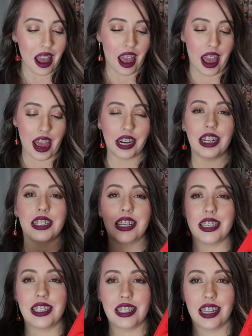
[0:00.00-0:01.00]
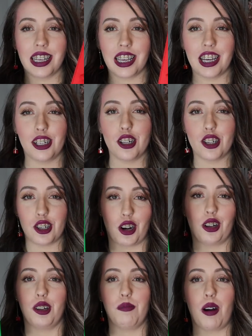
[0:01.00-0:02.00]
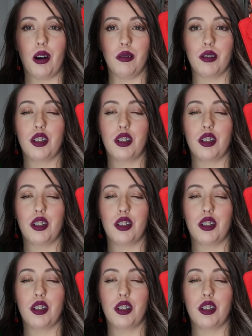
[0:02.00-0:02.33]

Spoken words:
And it's silicone chocolate mold.